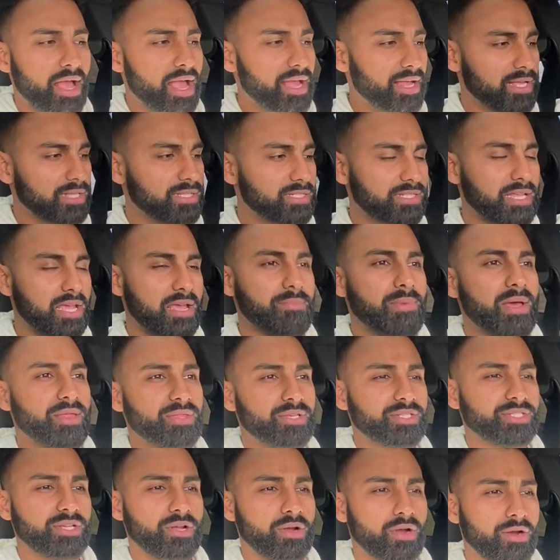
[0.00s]
I can say about
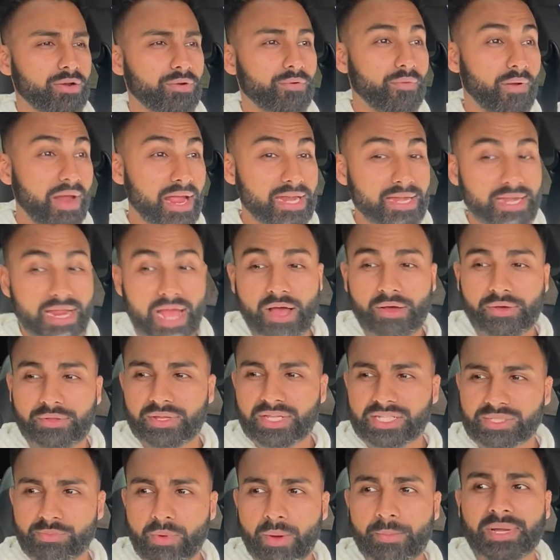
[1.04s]
this car right now in
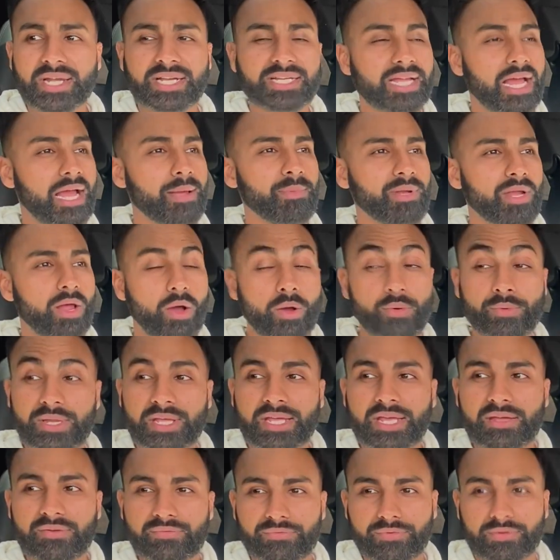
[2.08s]
this moment in time and
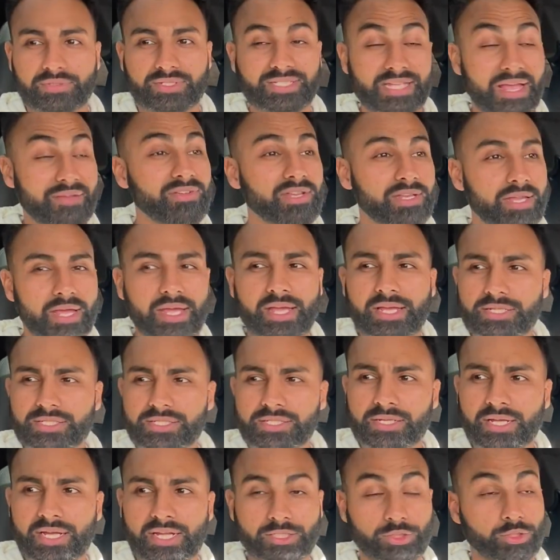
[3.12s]
owning it for 7 days
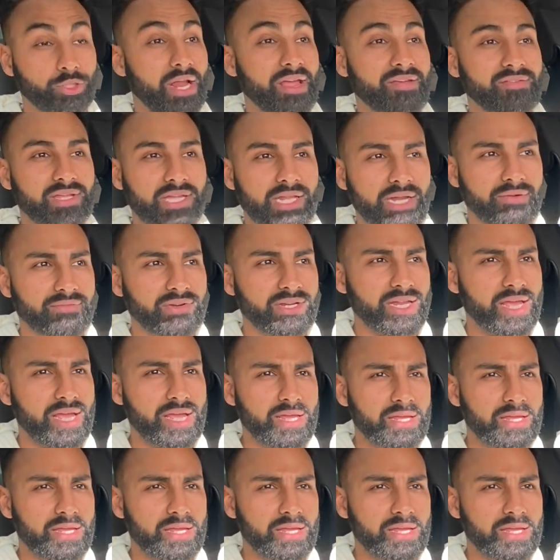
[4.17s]
and driving it every day